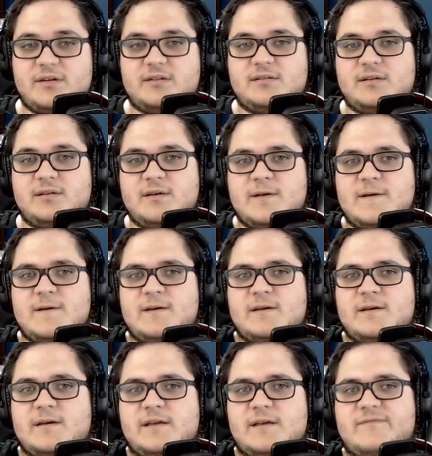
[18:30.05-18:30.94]
And
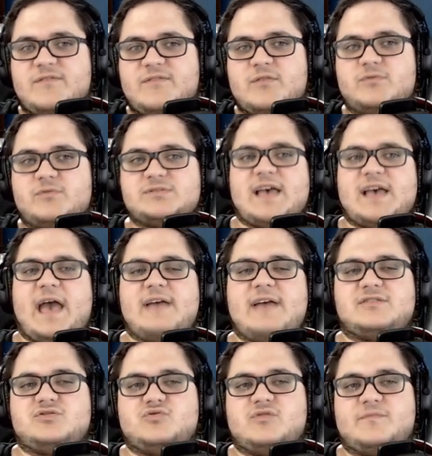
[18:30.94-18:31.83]
if it was
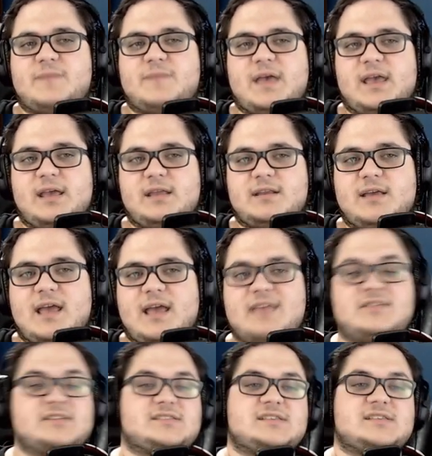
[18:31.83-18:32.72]
had to have made,
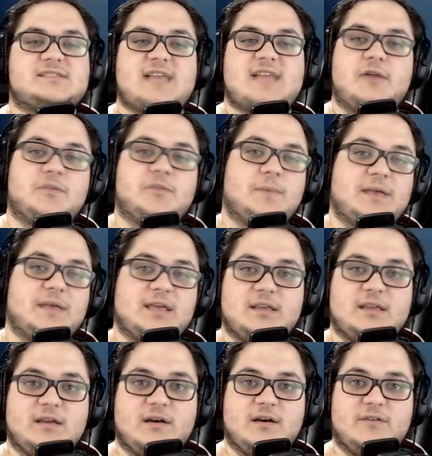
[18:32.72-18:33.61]
and this is now the
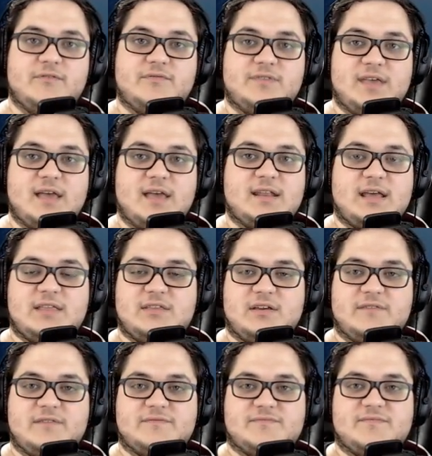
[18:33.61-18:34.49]
beginning of the end, I think,